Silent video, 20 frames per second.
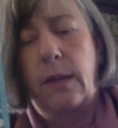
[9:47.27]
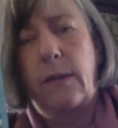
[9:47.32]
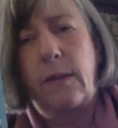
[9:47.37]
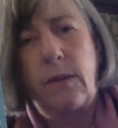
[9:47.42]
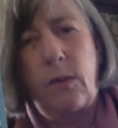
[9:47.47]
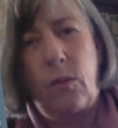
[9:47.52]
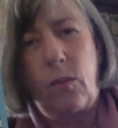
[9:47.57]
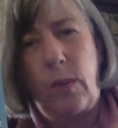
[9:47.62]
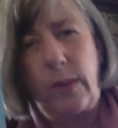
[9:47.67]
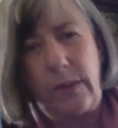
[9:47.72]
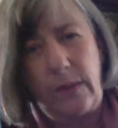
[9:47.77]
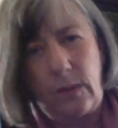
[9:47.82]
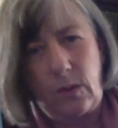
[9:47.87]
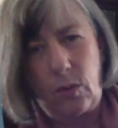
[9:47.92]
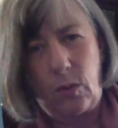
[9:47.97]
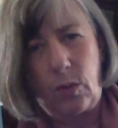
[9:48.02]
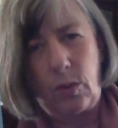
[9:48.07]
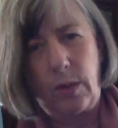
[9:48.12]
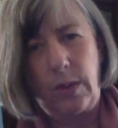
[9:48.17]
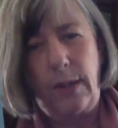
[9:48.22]
It's a
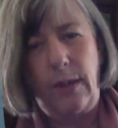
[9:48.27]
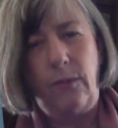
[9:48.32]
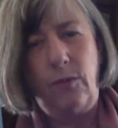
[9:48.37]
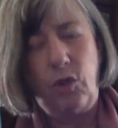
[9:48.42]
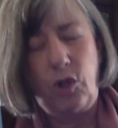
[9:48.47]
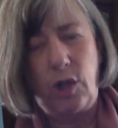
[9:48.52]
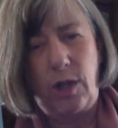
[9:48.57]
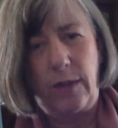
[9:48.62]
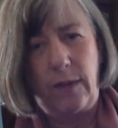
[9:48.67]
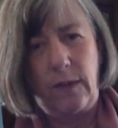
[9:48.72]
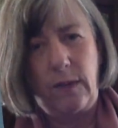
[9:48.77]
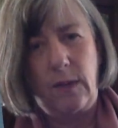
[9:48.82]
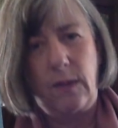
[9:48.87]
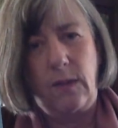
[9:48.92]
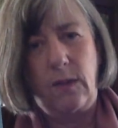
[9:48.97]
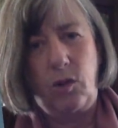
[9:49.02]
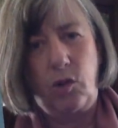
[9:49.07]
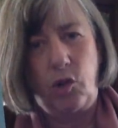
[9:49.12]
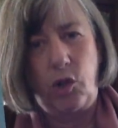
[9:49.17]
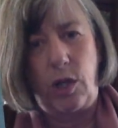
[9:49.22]
restorative
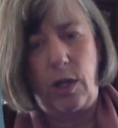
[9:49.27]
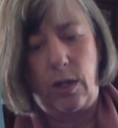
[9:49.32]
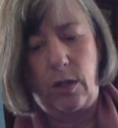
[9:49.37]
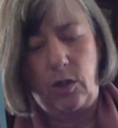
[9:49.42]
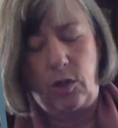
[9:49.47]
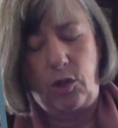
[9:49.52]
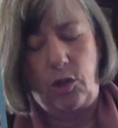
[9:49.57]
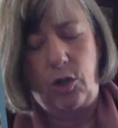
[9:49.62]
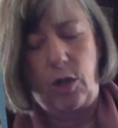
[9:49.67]
justice job